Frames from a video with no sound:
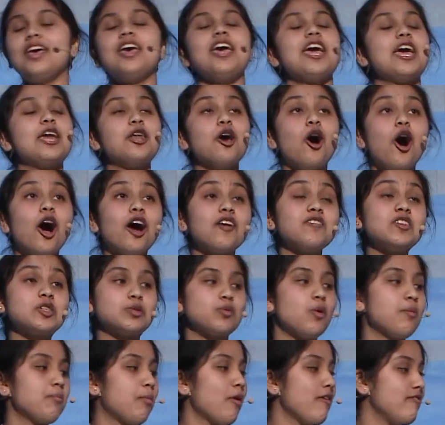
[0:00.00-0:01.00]
In Harvest
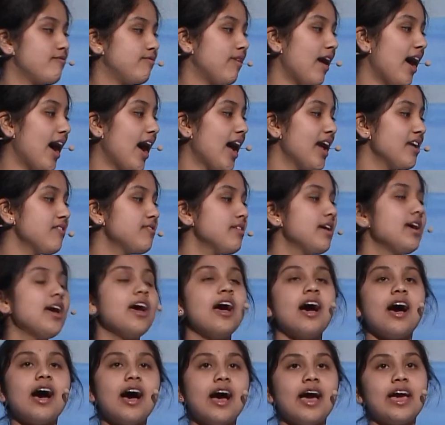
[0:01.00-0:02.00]
1.5,
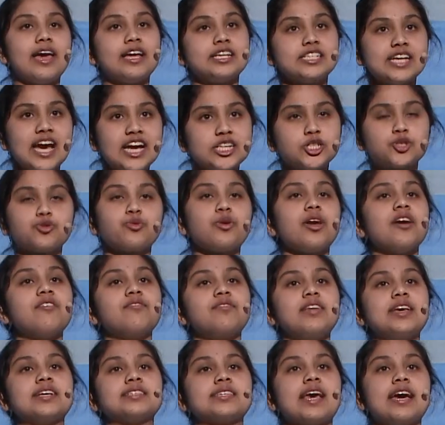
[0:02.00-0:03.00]
I attached three of these